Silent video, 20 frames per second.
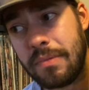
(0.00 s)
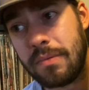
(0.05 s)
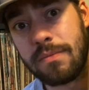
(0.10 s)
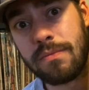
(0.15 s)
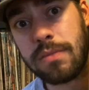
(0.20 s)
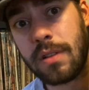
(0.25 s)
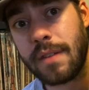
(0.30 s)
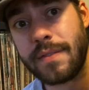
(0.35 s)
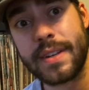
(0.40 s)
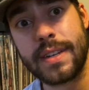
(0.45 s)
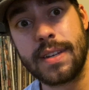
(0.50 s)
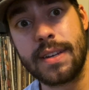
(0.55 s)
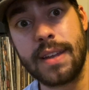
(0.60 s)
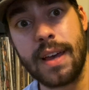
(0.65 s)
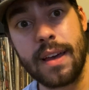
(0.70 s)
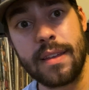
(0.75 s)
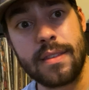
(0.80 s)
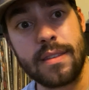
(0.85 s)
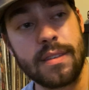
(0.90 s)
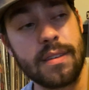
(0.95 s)
Love it to
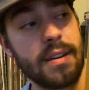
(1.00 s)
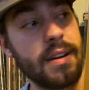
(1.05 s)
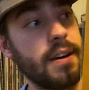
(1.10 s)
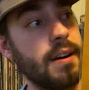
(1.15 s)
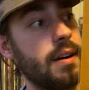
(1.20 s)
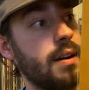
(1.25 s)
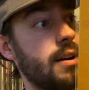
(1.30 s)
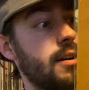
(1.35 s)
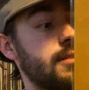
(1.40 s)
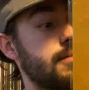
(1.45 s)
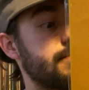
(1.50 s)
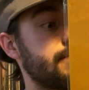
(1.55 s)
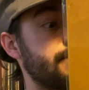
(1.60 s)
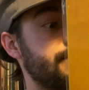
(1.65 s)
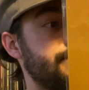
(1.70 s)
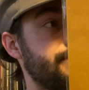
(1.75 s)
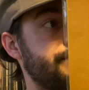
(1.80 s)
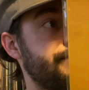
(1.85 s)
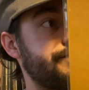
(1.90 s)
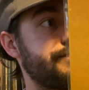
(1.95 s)
death.
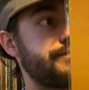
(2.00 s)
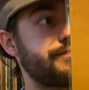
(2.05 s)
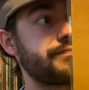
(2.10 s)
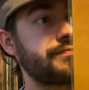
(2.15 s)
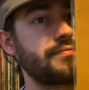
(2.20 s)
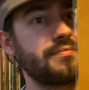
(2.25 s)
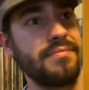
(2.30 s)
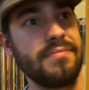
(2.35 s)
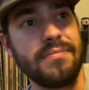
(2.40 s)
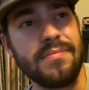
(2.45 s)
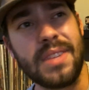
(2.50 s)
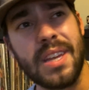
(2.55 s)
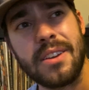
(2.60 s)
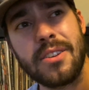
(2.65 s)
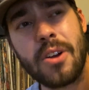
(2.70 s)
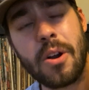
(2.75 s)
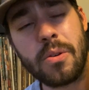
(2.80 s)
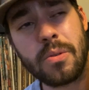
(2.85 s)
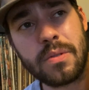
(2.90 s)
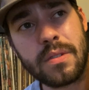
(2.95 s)
You
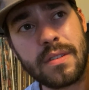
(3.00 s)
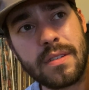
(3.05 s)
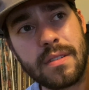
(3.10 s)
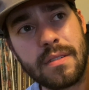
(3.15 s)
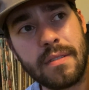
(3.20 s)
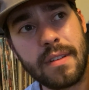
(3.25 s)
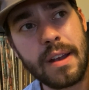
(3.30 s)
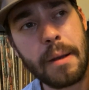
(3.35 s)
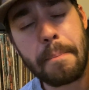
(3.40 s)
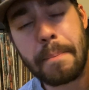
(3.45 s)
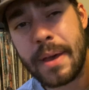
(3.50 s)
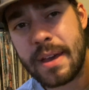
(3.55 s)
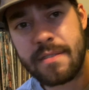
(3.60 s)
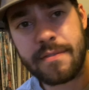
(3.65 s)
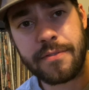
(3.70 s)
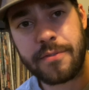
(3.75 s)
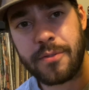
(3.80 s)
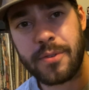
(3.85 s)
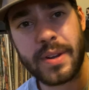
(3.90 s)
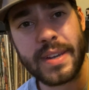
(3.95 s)
know, a bit
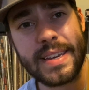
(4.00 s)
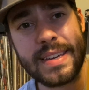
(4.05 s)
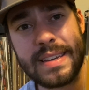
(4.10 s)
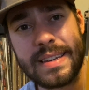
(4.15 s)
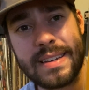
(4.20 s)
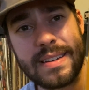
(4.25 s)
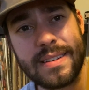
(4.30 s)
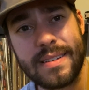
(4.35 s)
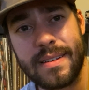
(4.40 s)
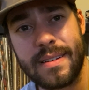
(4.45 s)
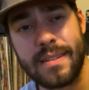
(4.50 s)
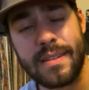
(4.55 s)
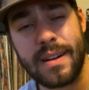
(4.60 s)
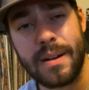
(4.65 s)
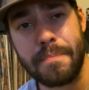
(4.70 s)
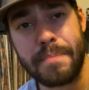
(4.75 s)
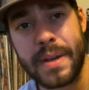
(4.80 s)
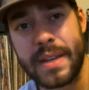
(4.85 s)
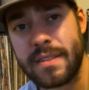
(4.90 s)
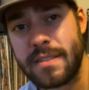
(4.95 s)
free, a
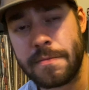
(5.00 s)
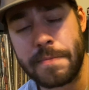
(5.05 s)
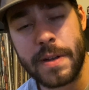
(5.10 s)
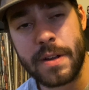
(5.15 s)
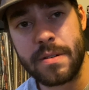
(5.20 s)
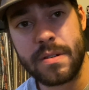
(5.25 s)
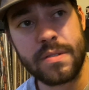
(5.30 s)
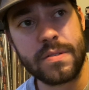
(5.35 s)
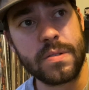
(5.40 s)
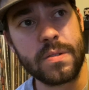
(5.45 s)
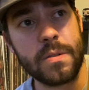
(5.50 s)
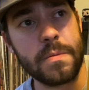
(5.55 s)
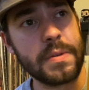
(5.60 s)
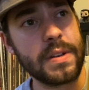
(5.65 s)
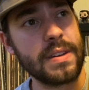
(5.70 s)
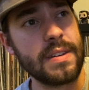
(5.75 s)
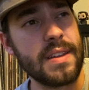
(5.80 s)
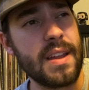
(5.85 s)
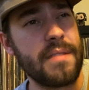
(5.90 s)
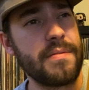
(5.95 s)
bit spiritual,
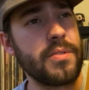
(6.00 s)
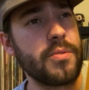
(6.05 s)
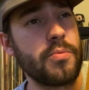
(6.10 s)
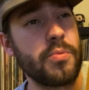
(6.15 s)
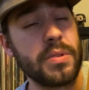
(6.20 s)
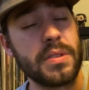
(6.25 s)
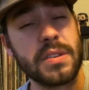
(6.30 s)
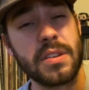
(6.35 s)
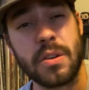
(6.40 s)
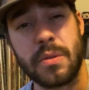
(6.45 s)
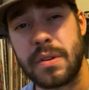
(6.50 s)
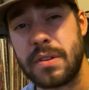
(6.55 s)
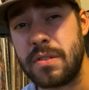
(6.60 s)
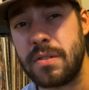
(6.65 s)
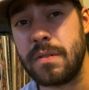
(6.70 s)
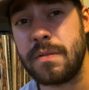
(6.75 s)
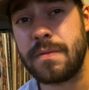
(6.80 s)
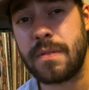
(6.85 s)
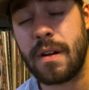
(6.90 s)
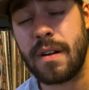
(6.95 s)
but never really going
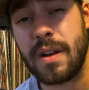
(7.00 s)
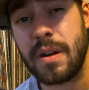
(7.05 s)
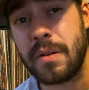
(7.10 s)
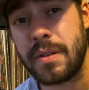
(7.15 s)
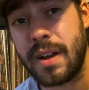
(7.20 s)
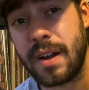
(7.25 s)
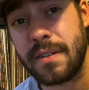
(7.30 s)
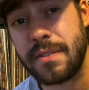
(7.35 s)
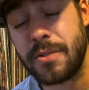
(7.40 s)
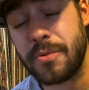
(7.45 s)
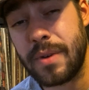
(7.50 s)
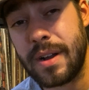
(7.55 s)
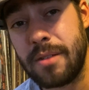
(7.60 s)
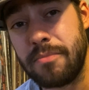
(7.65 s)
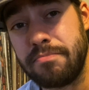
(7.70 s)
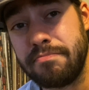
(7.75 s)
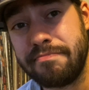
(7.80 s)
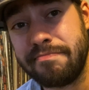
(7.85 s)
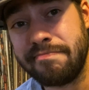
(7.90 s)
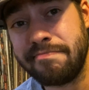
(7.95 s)
too far out in either
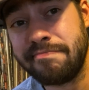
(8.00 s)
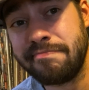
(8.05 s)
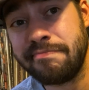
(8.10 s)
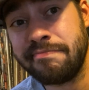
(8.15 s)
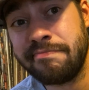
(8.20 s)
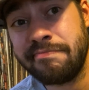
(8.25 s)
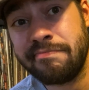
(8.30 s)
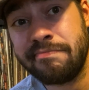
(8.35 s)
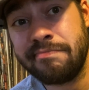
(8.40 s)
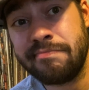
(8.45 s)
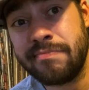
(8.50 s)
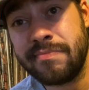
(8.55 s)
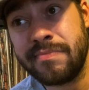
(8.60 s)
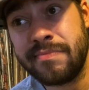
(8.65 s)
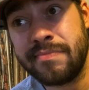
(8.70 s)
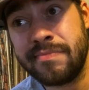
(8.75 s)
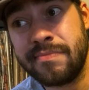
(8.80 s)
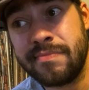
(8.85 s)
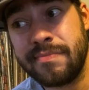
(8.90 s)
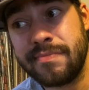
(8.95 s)
realm.
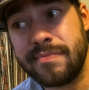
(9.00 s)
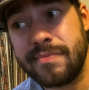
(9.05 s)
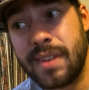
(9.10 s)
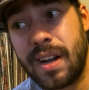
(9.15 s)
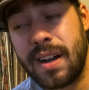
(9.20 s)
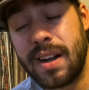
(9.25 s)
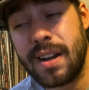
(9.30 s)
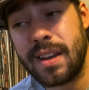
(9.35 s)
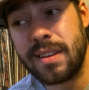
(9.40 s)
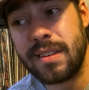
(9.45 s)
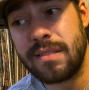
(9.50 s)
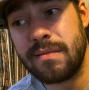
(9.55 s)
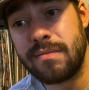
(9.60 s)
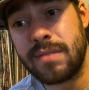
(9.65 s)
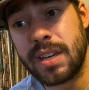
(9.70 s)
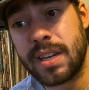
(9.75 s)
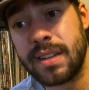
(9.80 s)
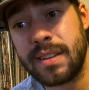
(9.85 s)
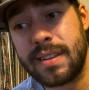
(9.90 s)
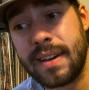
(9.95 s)

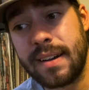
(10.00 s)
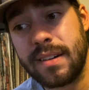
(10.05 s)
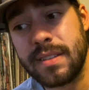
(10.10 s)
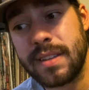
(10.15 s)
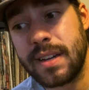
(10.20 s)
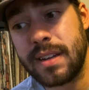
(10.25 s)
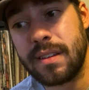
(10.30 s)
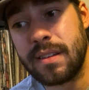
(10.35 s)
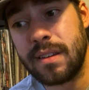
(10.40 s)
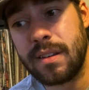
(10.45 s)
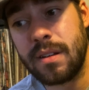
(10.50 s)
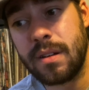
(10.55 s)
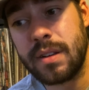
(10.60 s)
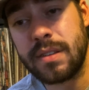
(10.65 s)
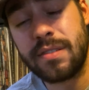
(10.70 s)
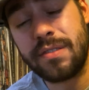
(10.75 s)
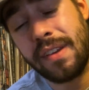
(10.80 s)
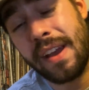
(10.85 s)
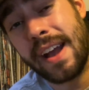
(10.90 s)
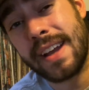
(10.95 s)
You can tell that, you know,
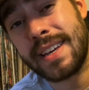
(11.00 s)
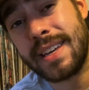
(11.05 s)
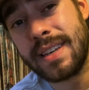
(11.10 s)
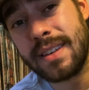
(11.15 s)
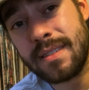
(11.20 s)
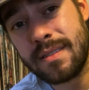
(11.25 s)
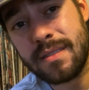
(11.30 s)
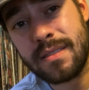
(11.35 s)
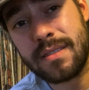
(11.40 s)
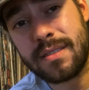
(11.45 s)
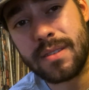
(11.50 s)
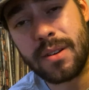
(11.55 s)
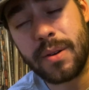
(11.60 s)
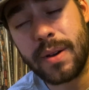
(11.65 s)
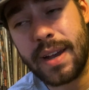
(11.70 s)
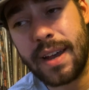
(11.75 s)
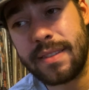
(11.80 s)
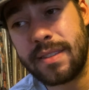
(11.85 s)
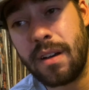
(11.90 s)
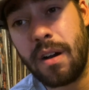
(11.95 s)
it's Jackie. So
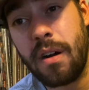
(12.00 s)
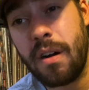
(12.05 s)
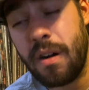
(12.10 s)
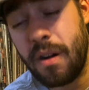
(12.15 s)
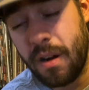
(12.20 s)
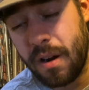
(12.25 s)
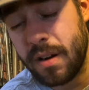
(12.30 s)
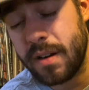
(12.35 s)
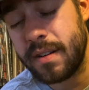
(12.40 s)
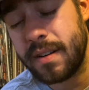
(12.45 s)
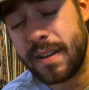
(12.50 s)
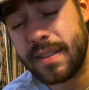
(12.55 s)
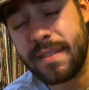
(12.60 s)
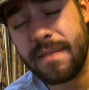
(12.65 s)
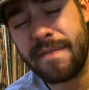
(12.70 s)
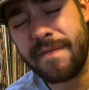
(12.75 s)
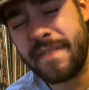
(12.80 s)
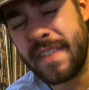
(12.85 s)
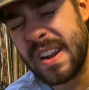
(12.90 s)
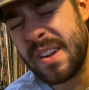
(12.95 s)
at the
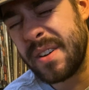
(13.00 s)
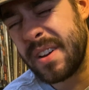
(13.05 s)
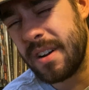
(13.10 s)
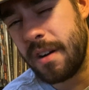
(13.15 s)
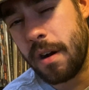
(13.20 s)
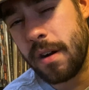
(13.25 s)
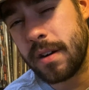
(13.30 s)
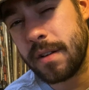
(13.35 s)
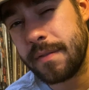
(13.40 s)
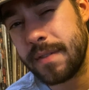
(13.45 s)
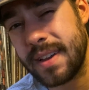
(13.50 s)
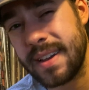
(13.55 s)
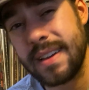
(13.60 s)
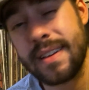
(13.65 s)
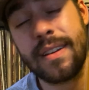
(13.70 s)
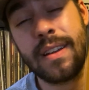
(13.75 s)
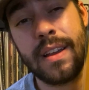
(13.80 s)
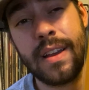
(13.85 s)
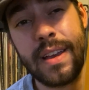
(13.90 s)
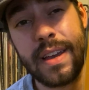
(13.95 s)
very heart of
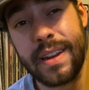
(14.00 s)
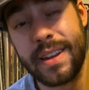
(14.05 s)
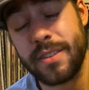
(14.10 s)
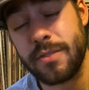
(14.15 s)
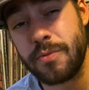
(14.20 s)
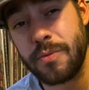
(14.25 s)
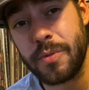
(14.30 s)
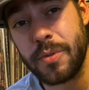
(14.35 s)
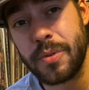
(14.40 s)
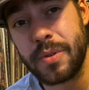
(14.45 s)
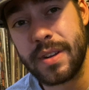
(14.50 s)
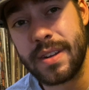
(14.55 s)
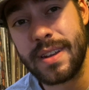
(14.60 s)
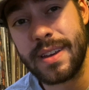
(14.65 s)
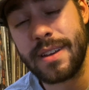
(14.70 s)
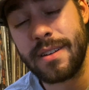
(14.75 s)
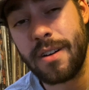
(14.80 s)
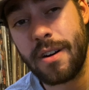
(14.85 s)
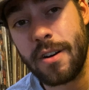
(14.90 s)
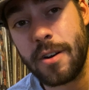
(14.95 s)
it, it is rooted
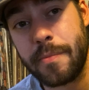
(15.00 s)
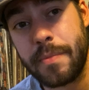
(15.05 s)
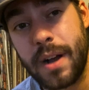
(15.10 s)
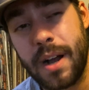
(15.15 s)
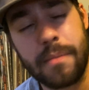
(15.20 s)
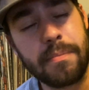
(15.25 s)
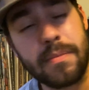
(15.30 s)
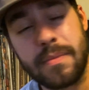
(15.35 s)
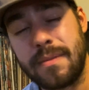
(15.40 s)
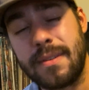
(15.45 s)
in hard bop.